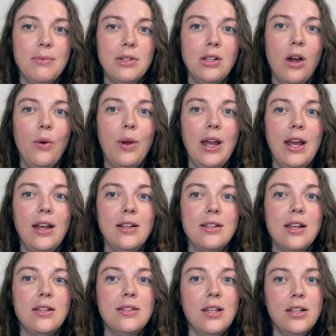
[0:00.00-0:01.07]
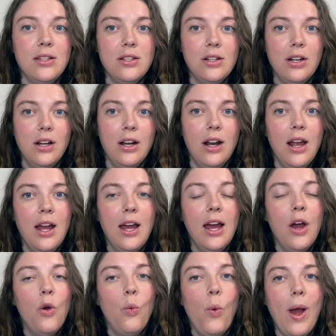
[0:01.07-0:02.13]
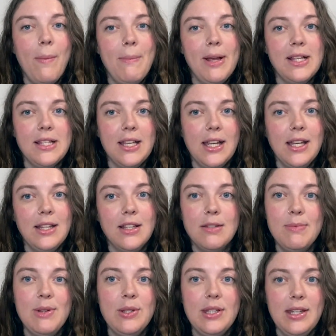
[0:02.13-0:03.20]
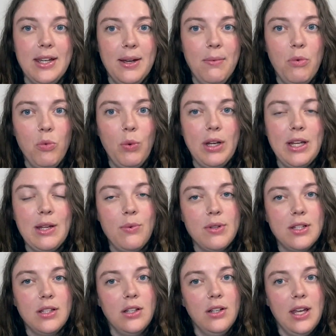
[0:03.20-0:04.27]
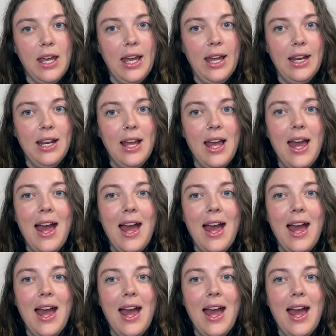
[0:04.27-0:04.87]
So his sister went missing in this museum when he was a little kid,